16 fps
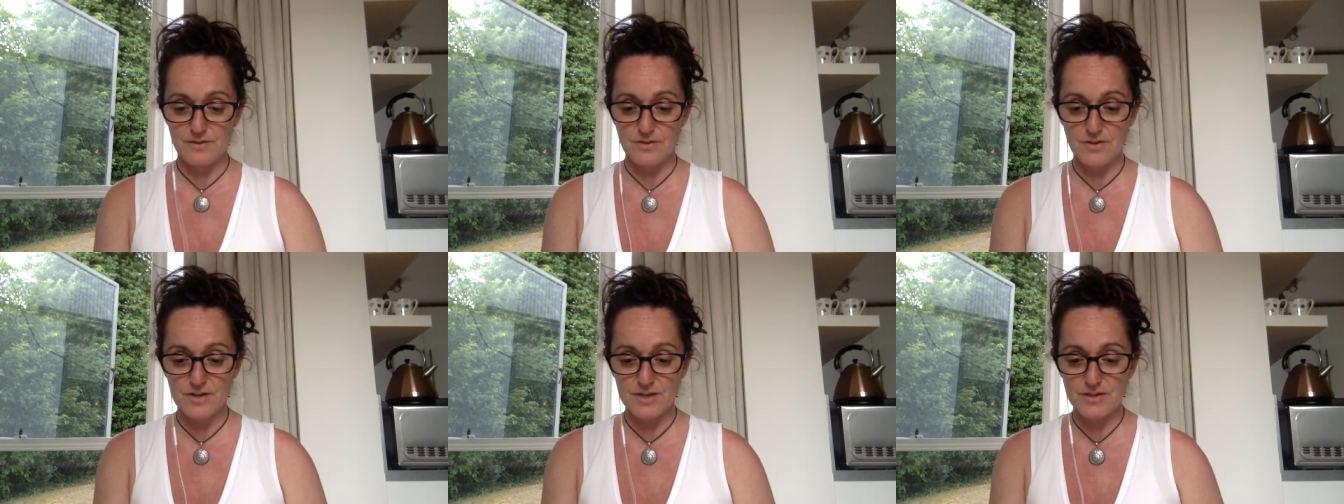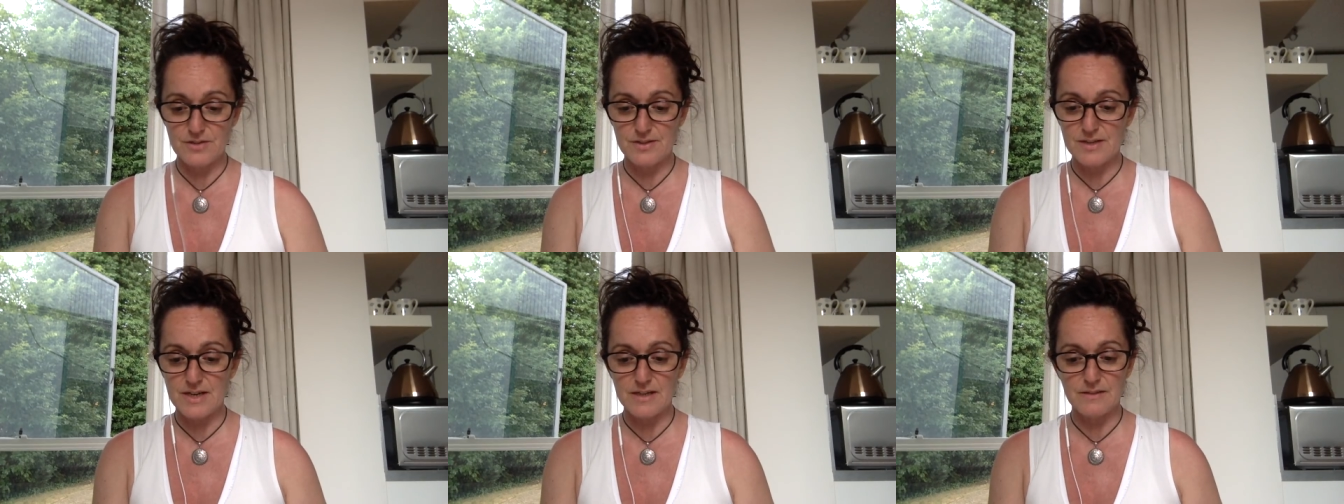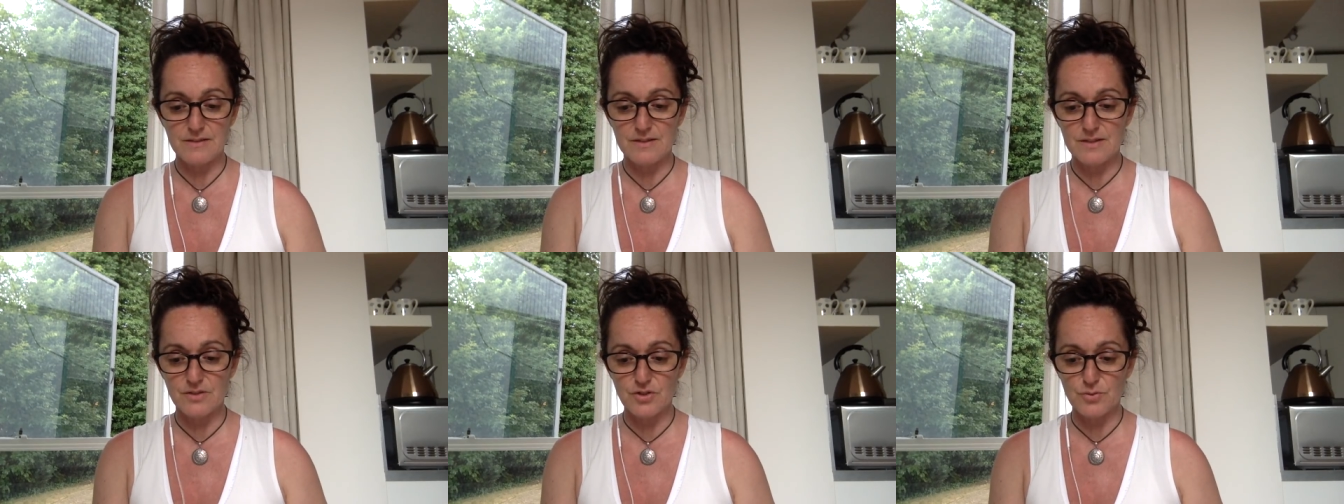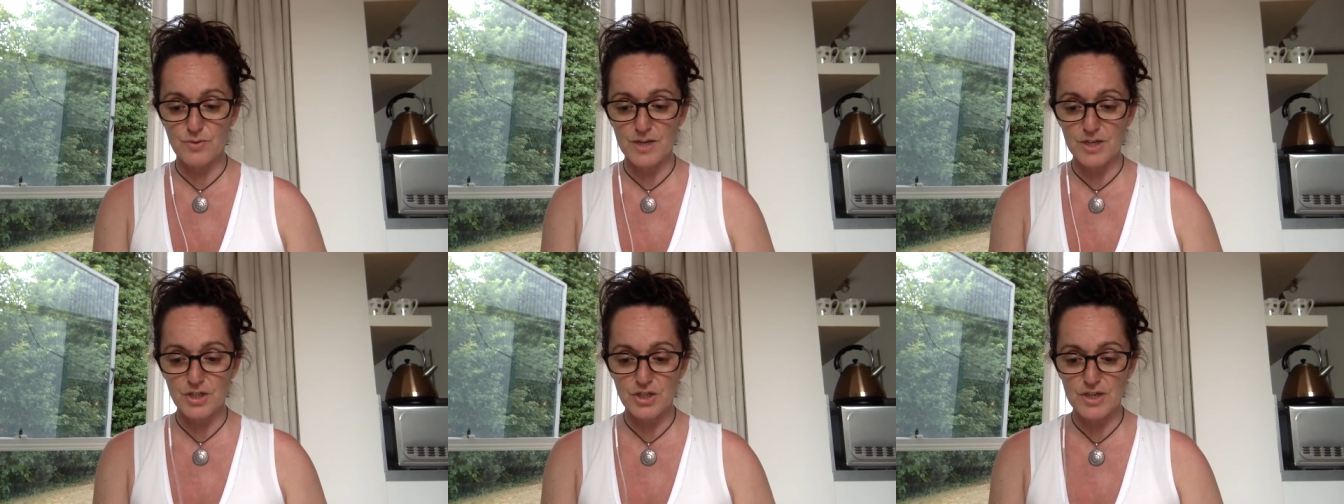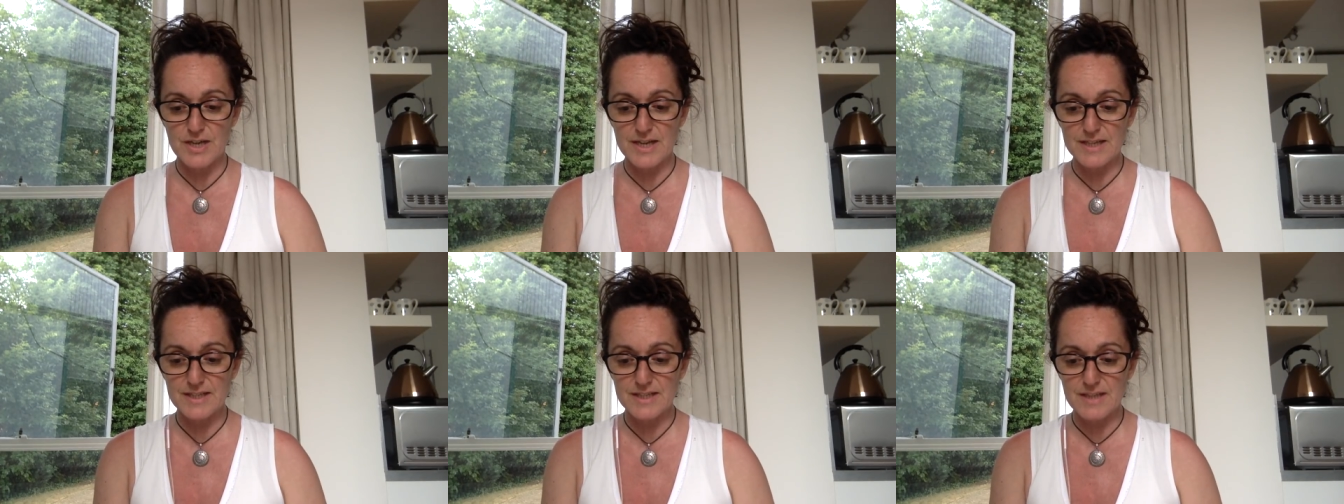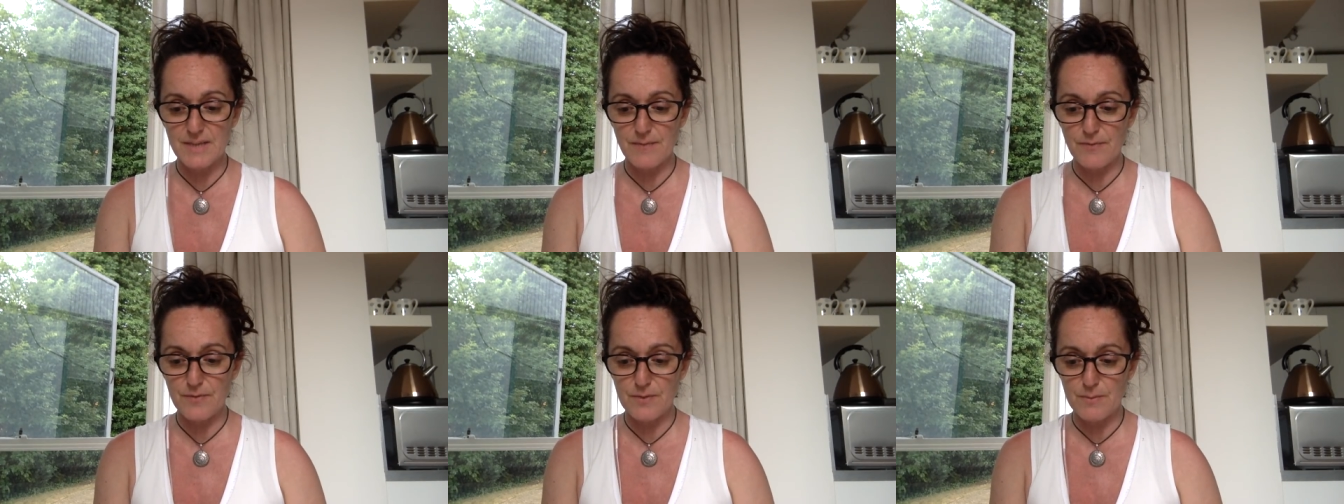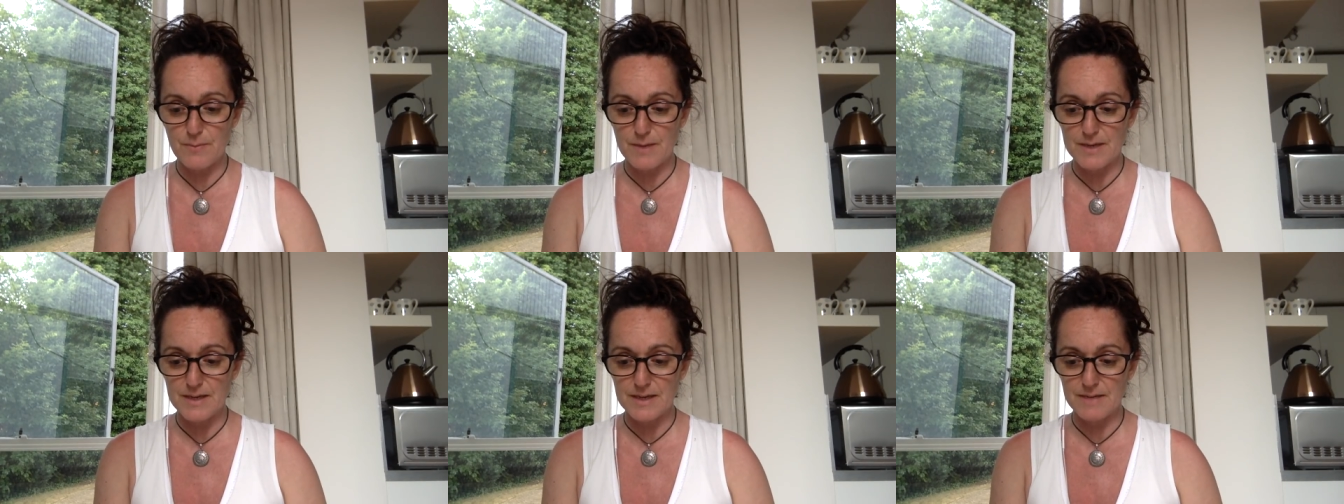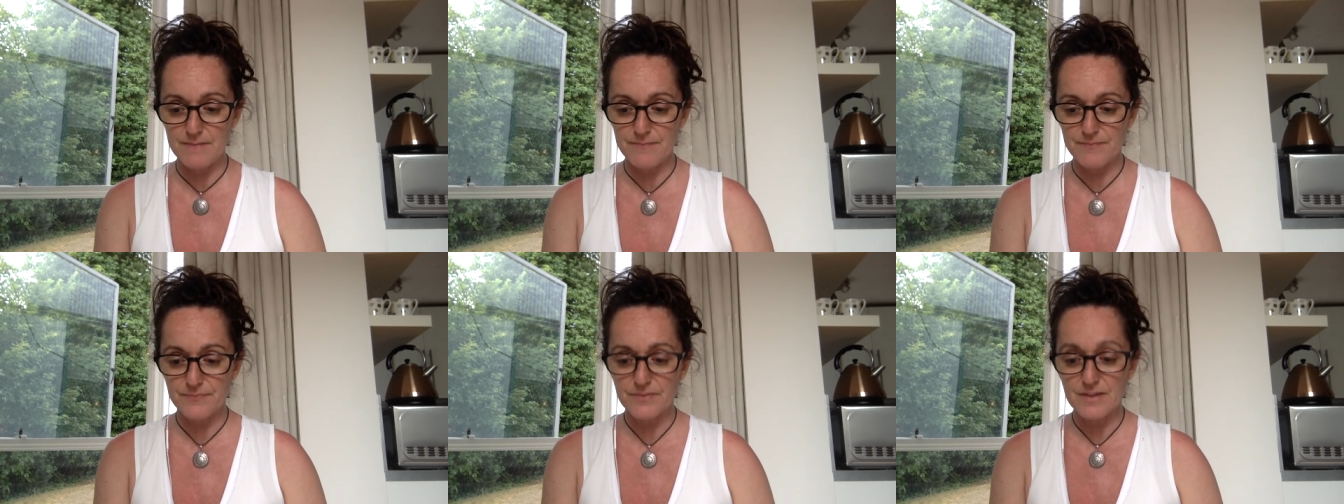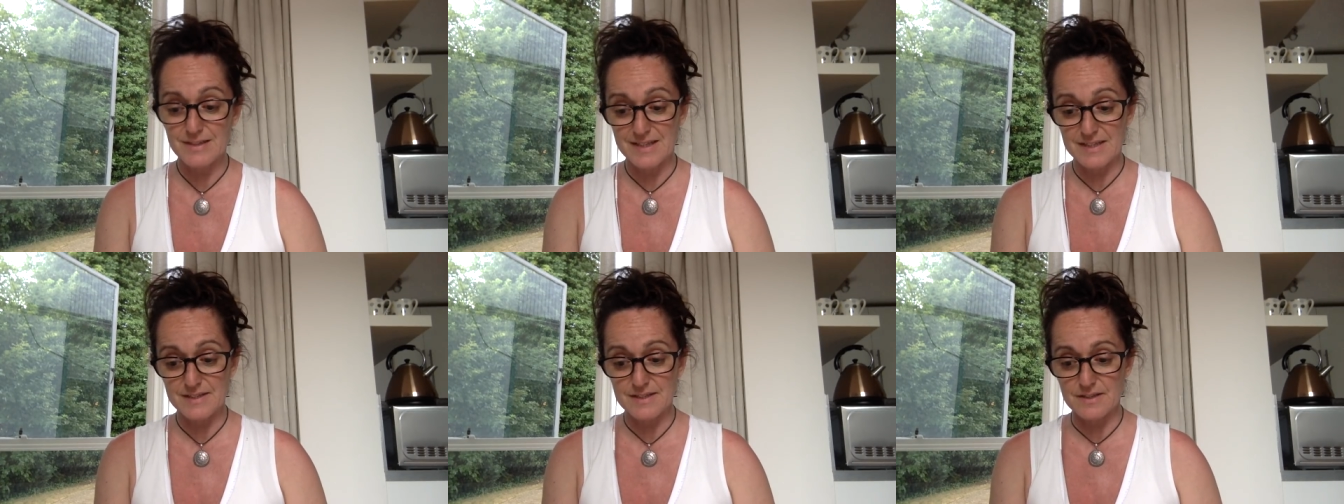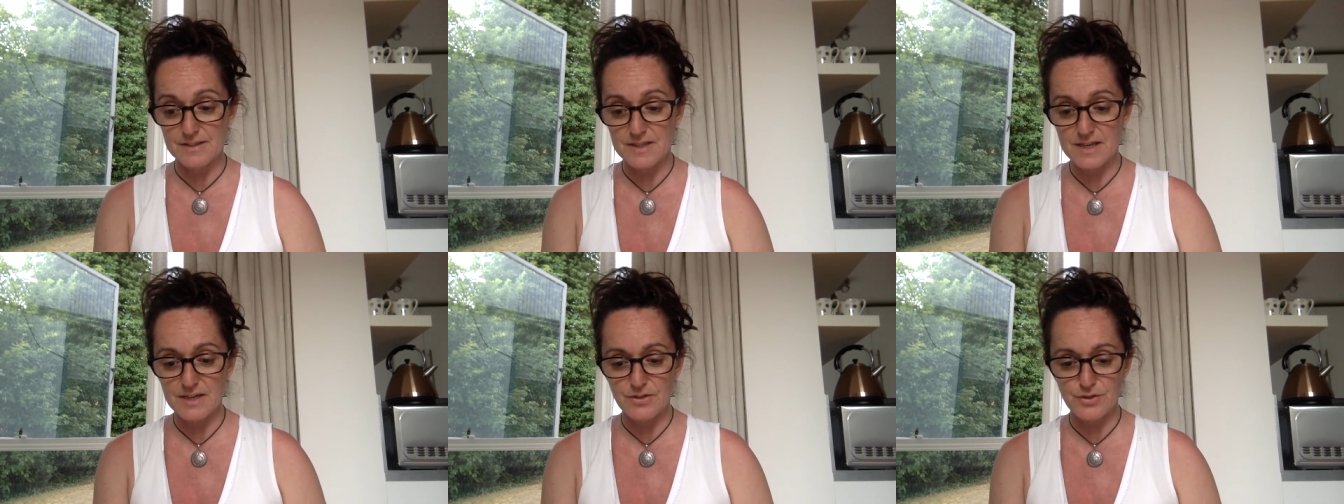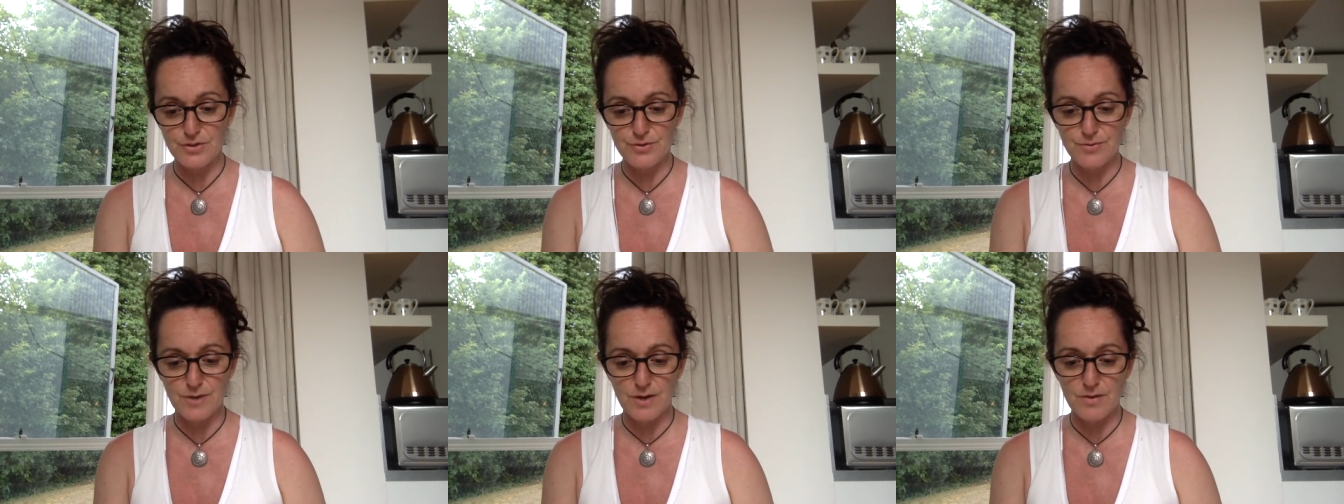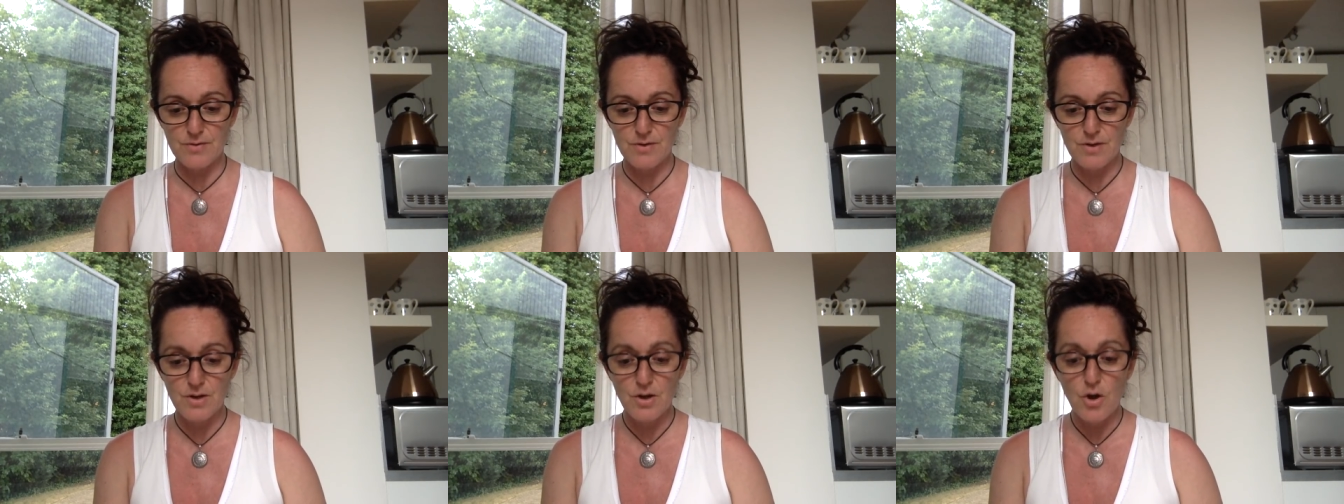not understanding the situation except for the money, less than 10 euro.